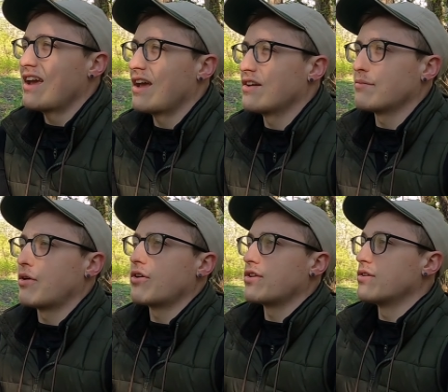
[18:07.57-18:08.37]
And I'm
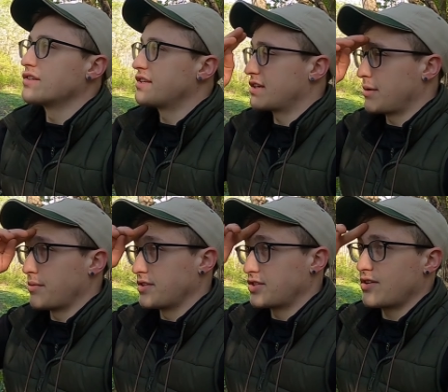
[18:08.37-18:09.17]
already noticing a
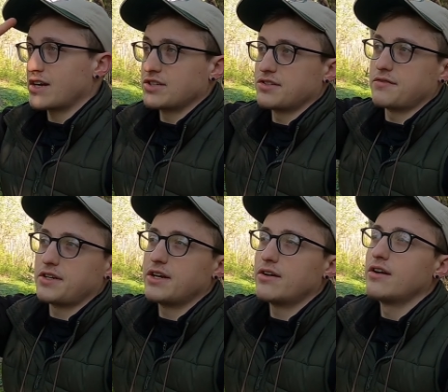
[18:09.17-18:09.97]
couple of distractions over
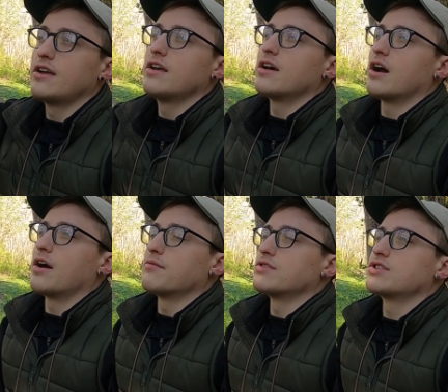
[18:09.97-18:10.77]
here,
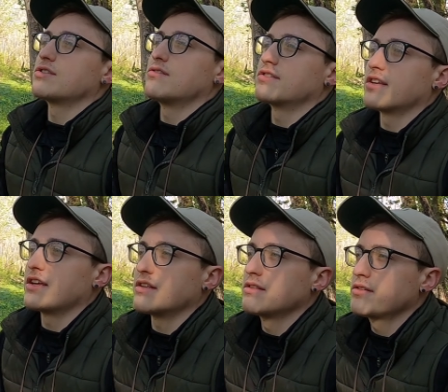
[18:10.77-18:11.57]
um, which there's
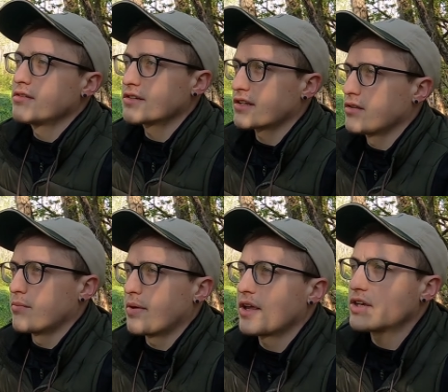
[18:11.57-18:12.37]
a little, looks like a
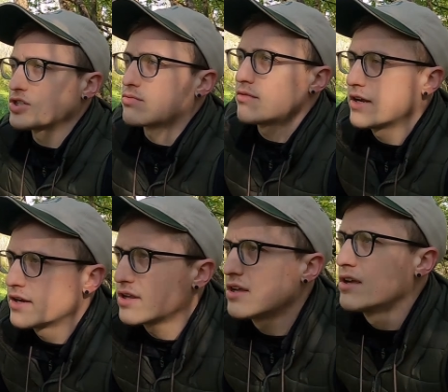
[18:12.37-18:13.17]
little pinkish
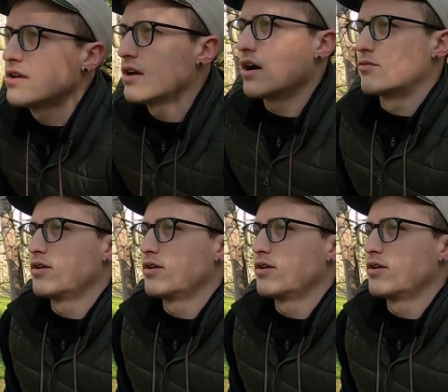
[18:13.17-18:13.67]
red uh,